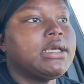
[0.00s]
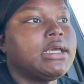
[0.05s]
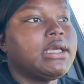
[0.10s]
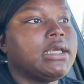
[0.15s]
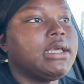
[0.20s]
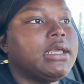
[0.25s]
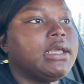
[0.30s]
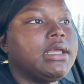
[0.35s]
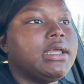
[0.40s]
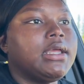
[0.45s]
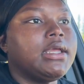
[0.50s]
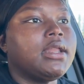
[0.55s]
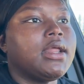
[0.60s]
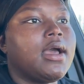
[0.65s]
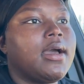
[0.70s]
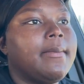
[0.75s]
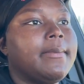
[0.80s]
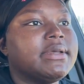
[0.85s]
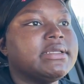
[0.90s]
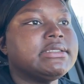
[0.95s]
and
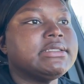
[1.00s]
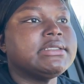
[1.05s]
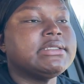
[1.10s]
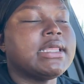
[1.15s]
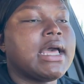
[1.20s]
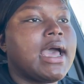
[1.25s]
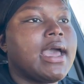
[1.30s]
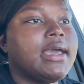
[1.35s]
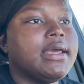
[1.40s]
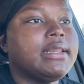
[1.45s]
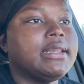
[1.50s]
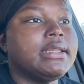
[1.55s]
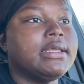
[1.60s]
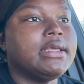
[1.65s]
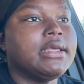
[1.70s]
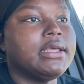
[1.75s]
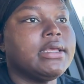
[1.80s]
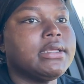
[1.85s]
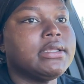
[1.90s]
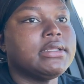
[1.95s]
I'ma style
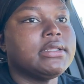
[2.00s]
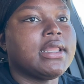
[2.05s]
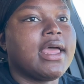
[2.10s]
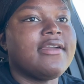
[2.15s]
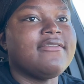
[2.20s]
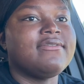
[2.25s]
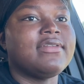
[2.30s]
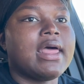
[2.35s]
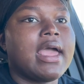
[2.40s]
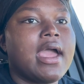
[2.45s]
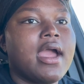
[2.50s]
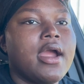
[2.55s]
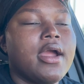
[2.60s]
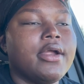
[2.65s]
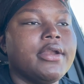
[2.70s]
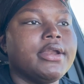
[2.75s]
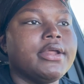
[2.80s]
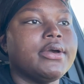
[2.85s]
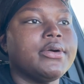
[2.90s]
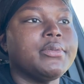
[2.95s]
it like flat
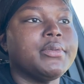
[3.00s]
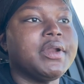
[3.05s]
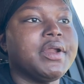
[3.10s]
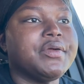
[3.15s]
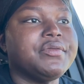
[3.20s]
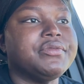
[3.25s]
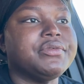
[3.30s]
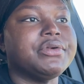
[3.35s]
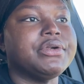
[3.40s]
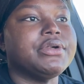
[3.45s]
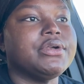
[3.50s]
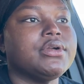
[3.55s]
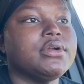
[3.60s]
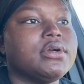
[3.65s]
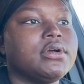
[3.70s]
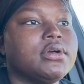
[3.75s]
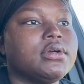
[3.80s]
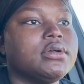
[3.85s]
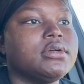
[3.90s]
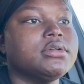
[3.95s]
iron it or whatever
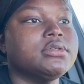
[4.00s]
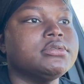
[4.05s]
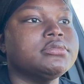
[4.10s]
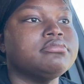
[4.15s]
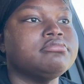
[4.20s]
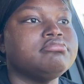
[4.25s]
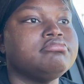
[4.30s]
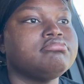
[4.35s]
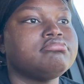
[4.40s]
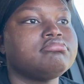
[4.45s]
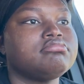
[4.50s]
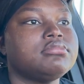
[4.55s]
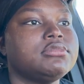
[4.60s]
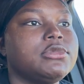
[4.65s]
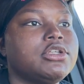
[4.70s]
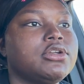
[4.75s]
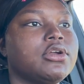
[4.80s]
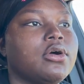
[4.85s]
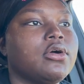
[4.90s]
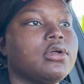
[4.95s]
um
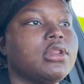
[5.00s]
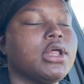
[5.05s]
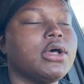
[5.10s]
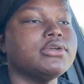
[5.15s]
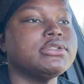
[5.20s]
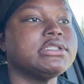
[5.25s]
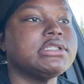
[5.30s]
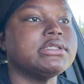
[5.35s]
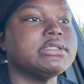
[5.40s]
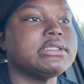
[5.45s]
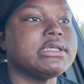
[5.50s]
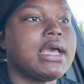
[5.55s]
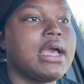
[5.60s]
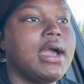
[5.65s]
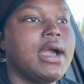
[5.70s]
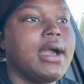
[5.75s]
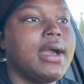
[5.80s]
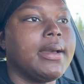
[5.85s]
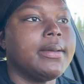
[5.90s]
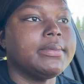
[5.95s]
you know close to
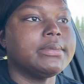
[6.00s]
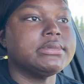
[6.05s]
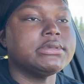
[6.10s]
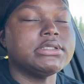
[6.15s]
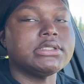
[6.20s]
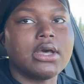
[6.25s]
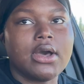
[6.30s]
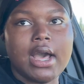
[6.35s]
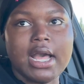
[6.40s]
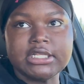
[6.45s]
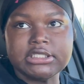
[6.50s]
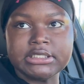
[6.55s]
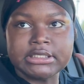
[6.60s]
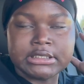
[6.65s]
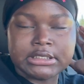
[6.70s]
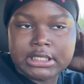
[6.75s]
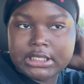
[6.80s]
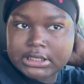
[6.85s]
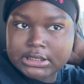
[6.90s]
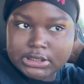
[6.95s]
time so I
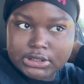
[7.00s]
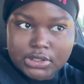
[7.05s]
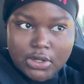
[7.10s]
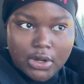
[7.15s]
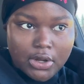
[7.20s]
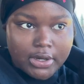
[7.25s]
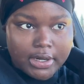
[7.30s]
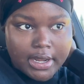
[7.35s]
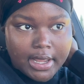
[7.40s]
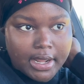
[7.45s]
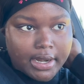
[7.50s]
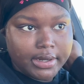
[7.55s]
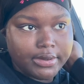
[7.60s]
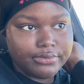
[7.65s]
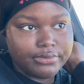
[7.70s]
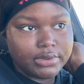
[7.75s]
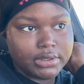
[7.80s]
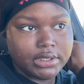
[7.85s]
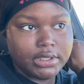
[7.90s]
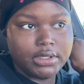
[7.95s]
just installed it I didn't
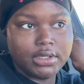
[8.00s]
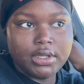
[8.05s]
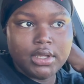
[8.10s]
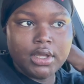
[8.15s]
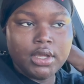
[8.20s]
really